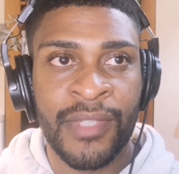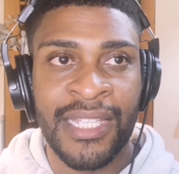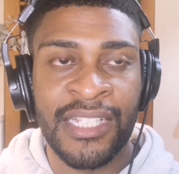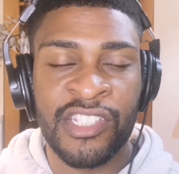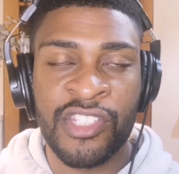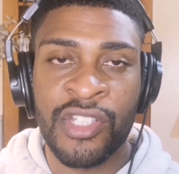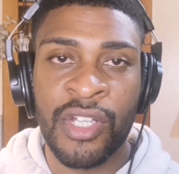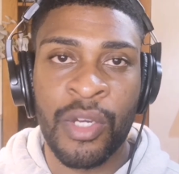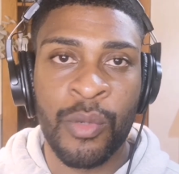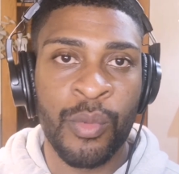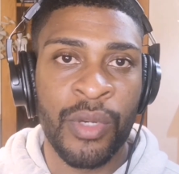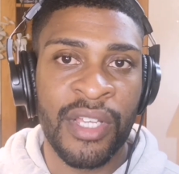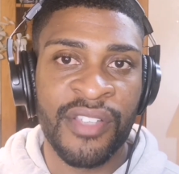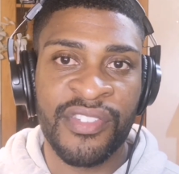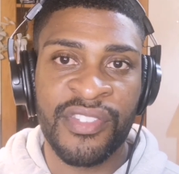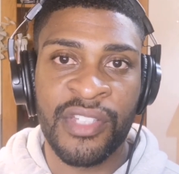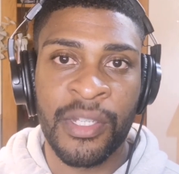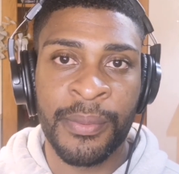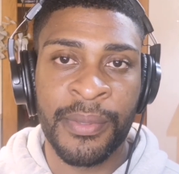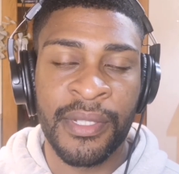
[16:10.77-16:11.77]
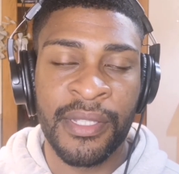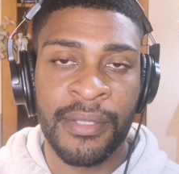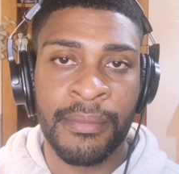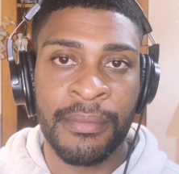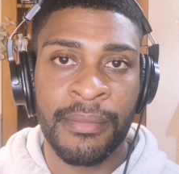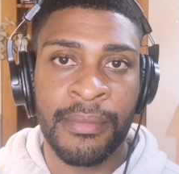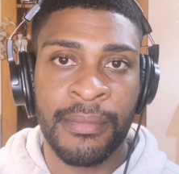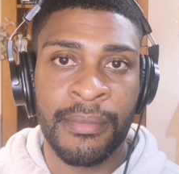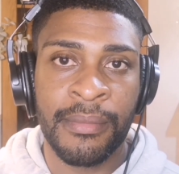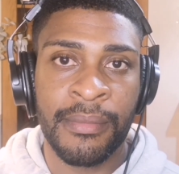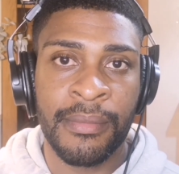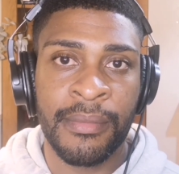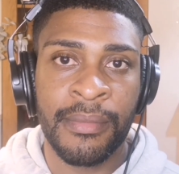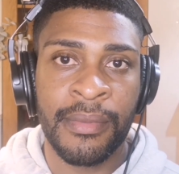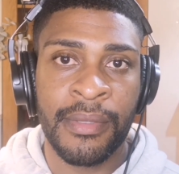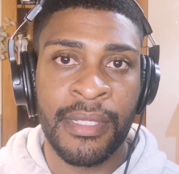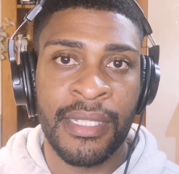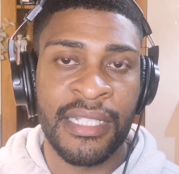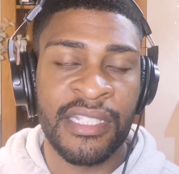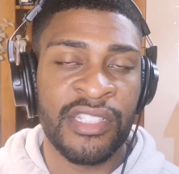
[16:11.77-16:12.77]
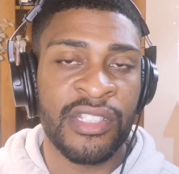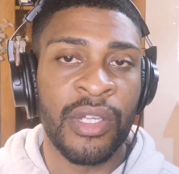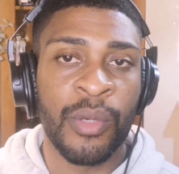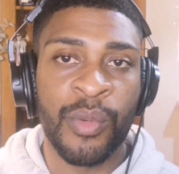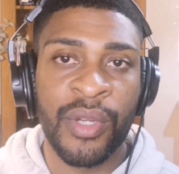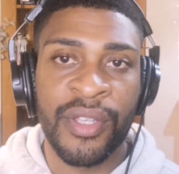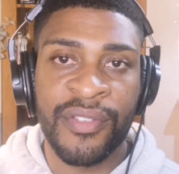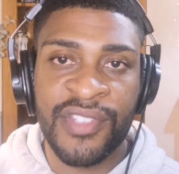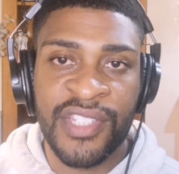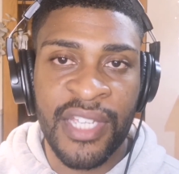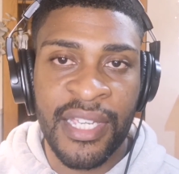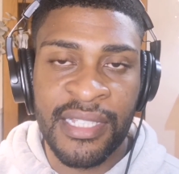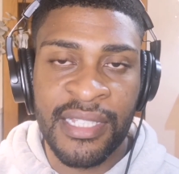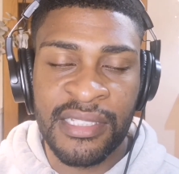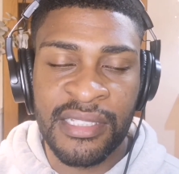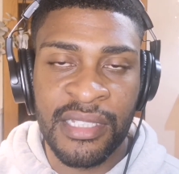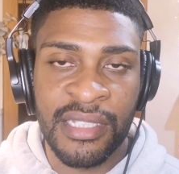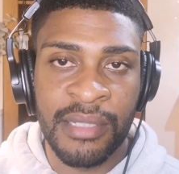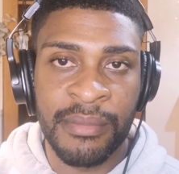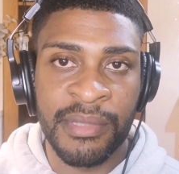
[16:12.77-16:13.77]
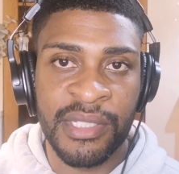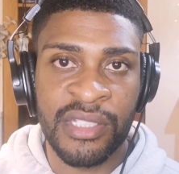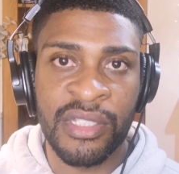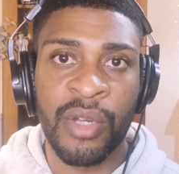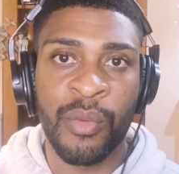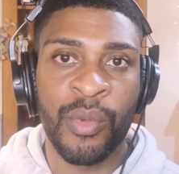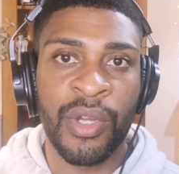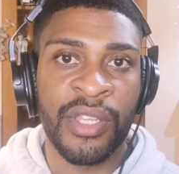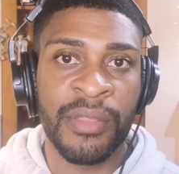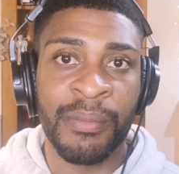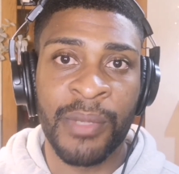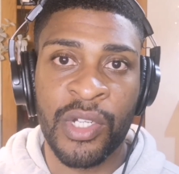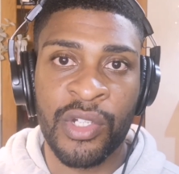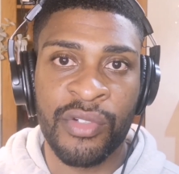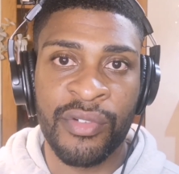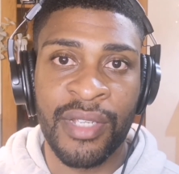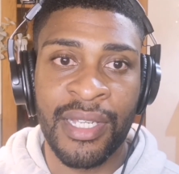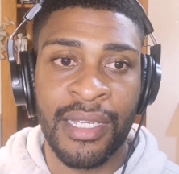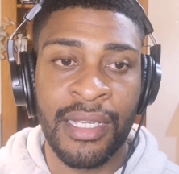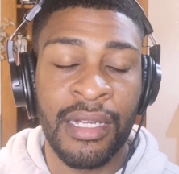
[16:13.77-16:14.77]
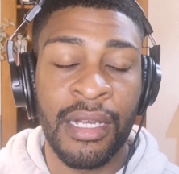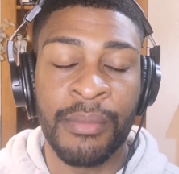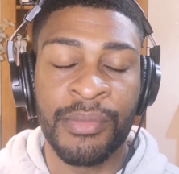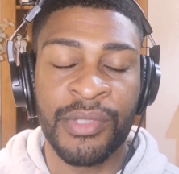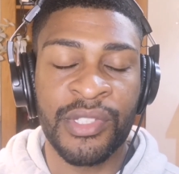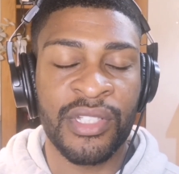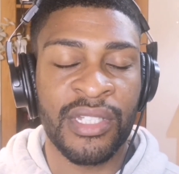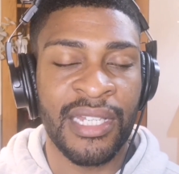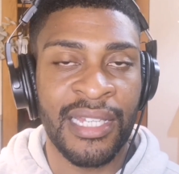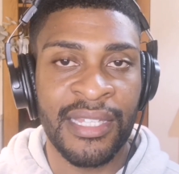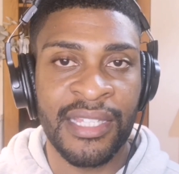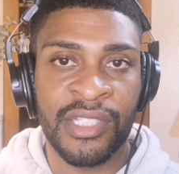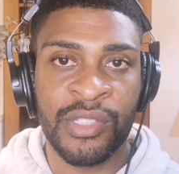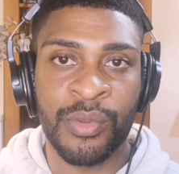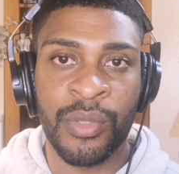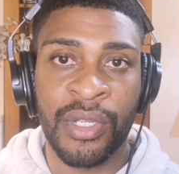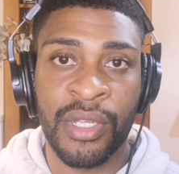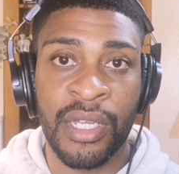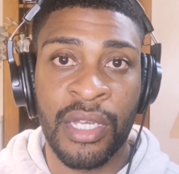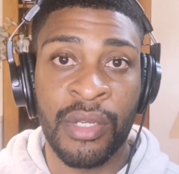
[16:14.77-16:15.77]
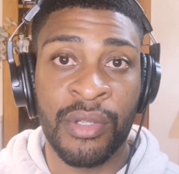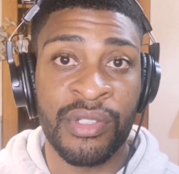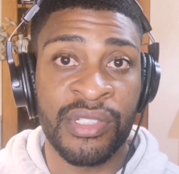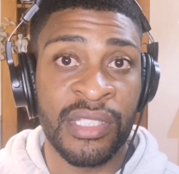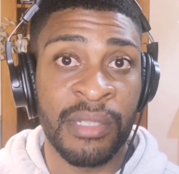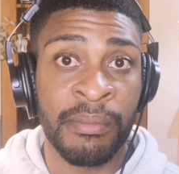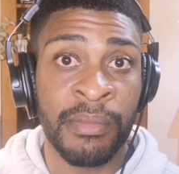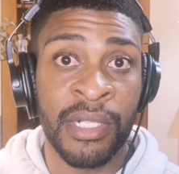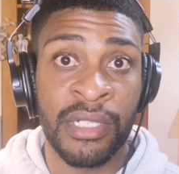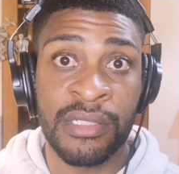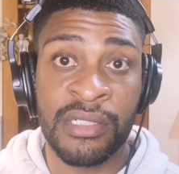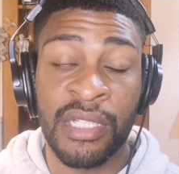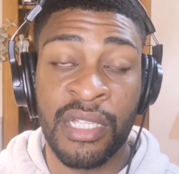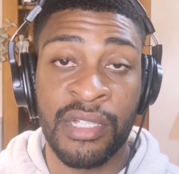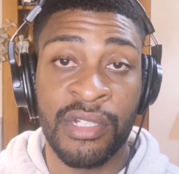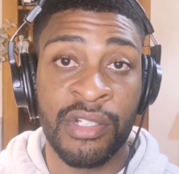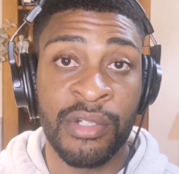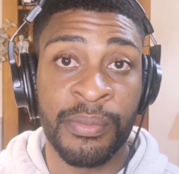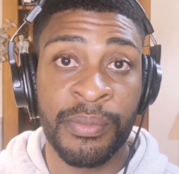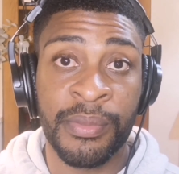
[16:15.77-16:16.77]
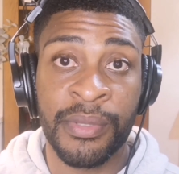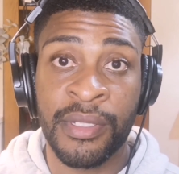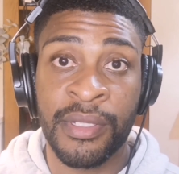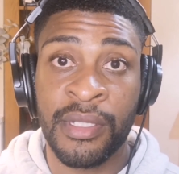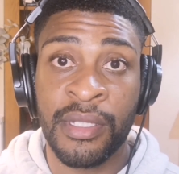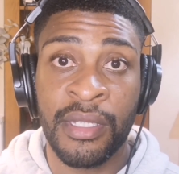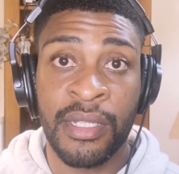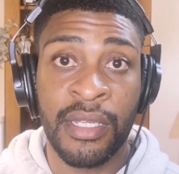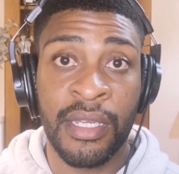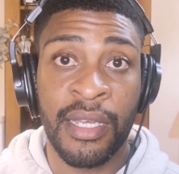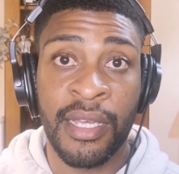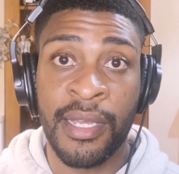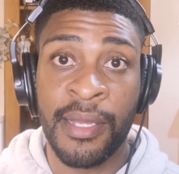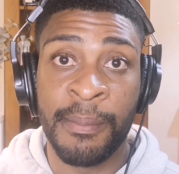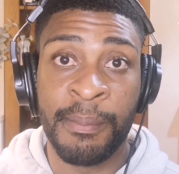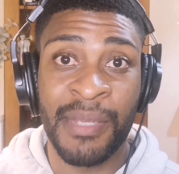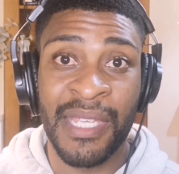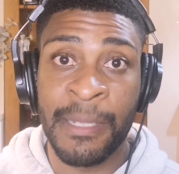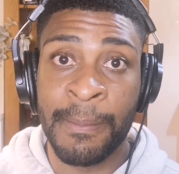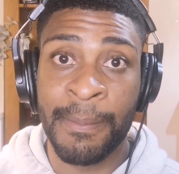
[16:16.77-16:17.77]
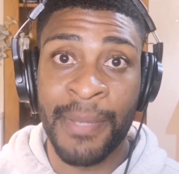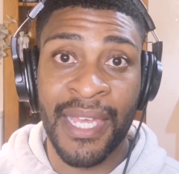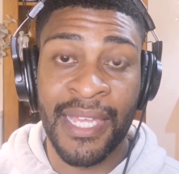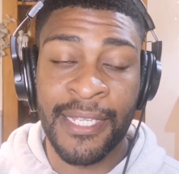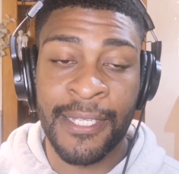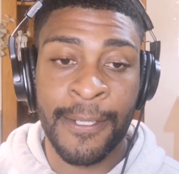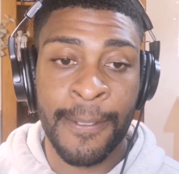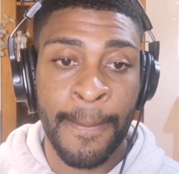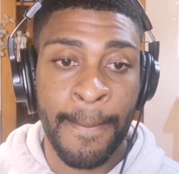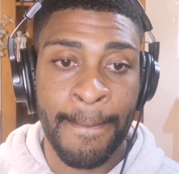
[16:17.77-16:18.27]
it's not worth stopping them. It's not worth chasing them. It's not worth my career. I'm just going to let this one go because it might turn up being bad.